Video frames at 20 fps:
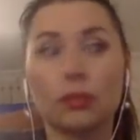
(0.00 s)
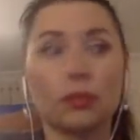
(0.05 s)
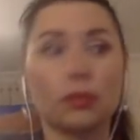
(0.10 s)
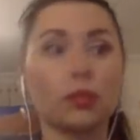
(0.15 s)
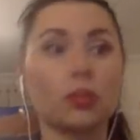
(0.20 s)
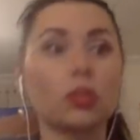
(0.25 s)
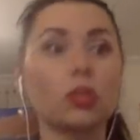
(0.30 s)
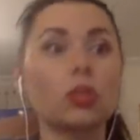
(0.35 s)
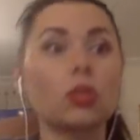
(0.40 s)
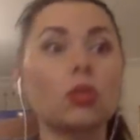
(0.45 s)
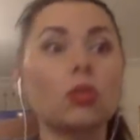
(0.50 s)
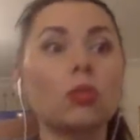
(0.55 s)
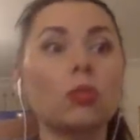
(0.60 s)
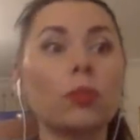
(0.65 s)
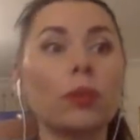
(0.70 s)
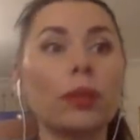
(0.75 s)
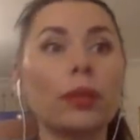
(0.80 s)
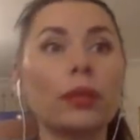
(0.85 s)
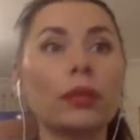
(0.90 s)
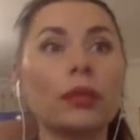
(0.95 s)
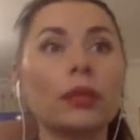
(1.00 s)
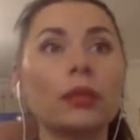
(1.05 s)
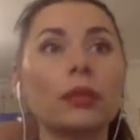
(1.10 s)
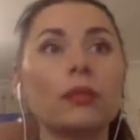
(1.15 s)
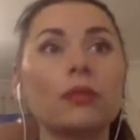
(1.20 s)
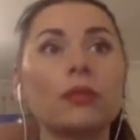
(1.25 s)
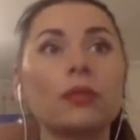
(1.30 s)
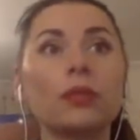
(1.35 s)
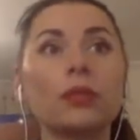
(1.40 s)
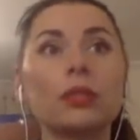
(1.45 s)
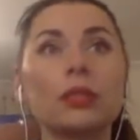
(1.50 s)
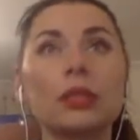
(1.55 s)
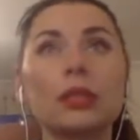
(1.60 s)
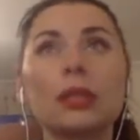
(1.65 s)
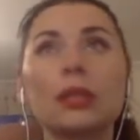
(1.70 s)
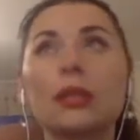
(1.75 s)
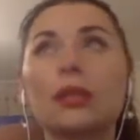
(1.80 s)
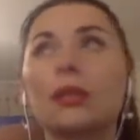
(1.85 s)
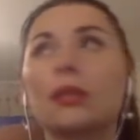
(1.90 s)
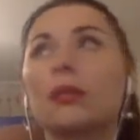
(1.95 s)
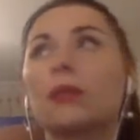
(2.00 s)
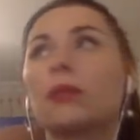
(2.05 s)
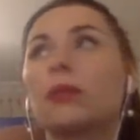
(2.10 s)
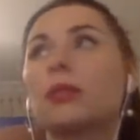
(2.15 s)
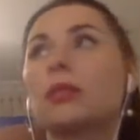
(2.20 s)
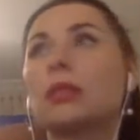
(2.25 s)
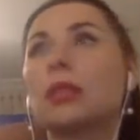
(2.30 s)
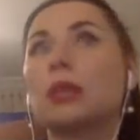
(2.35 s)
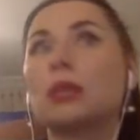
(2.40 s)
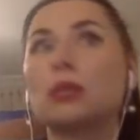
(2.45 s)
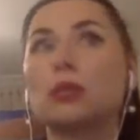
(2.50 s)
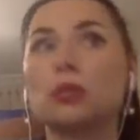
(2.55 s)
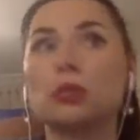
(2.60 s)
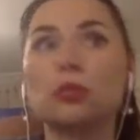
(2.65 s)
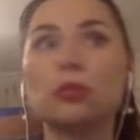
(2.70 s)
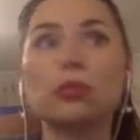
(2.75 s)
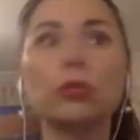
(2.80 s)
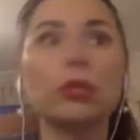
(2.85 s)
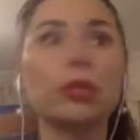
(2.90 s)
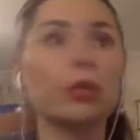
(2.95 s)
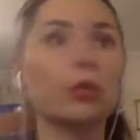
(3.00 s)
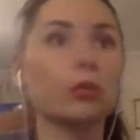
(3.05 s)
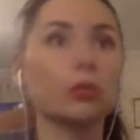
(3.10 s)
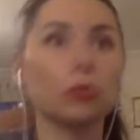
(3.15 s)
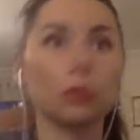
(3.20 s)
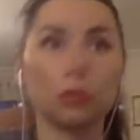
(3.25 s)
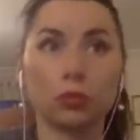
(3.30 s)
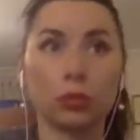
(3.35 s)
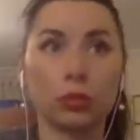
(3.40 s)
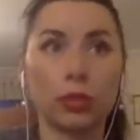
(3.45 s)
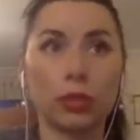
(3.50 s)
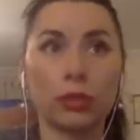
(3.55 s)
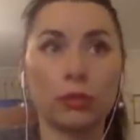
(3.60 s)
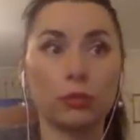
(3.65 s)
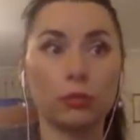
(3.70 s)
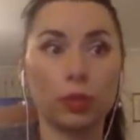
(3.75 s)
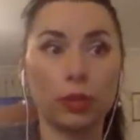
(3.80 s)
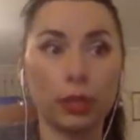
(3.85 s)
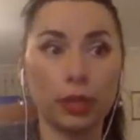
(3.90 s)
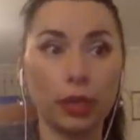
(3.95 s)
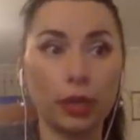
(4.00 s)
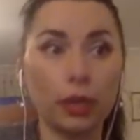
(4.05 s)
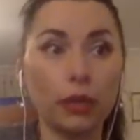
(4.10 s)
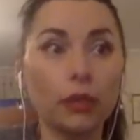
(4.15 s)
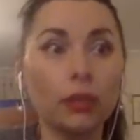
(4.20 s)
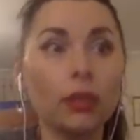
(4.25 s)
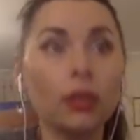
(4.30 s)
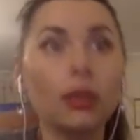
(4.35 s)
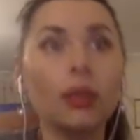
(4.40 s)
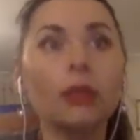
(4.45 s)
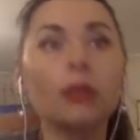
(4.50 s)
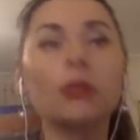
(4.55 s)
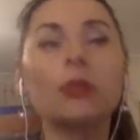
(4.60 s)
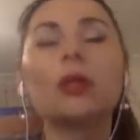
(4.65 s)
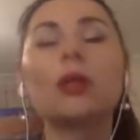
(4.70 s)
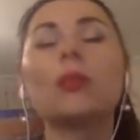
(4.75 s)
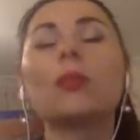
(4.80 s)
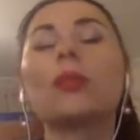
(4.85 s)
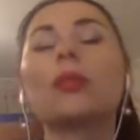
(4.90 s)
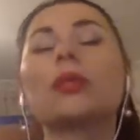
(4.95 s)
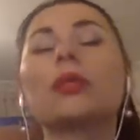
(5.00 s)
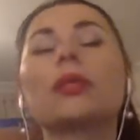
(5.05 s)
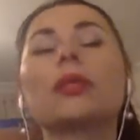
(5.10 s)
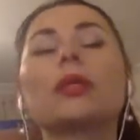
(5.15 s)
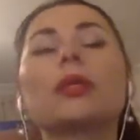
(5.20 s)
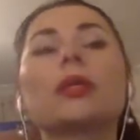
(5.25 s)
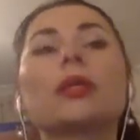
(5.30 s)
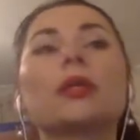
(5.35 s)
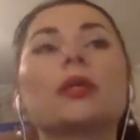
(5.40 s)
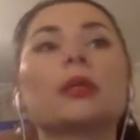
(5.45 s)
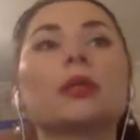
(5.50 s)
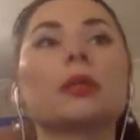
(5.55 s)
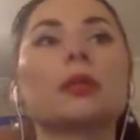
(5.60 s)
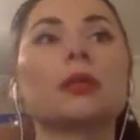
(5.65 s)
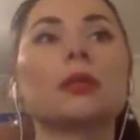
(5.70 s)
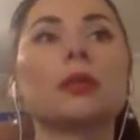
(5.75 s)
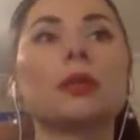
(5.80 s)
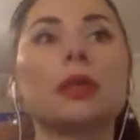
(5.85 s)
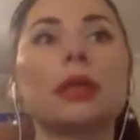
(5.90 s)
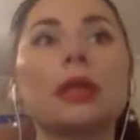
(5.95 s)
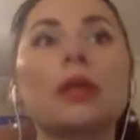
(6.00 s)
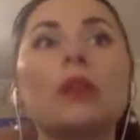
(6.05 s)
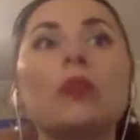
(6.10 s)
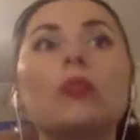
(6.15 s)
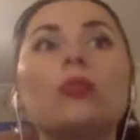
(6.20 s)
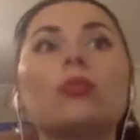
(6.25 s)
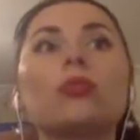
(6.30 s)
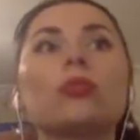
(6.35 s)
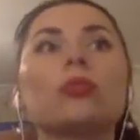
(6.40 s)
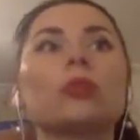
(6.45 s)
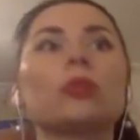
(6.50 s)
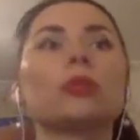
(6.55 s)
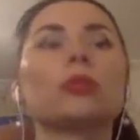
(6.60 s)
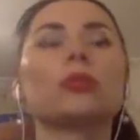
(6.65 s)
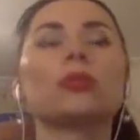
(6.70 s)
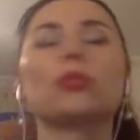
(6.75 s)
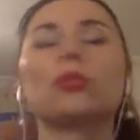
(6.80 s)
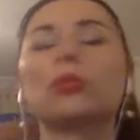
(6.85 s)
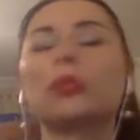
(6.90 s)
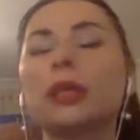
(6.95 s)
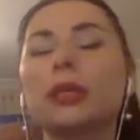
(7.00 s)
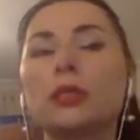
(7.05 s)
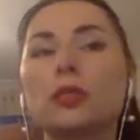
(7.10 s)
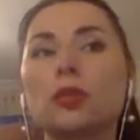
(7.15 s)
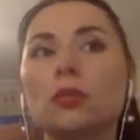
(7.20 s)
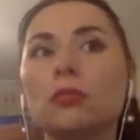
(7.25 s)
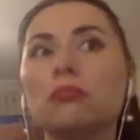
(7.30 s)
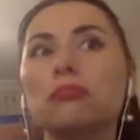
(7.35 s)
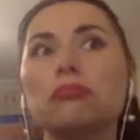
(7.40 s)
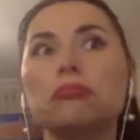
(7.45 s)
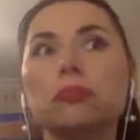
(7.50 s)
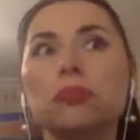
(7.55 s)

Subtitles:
Some men, if his salary 1,000 euro, he cannot take you a car, but he can help you to take some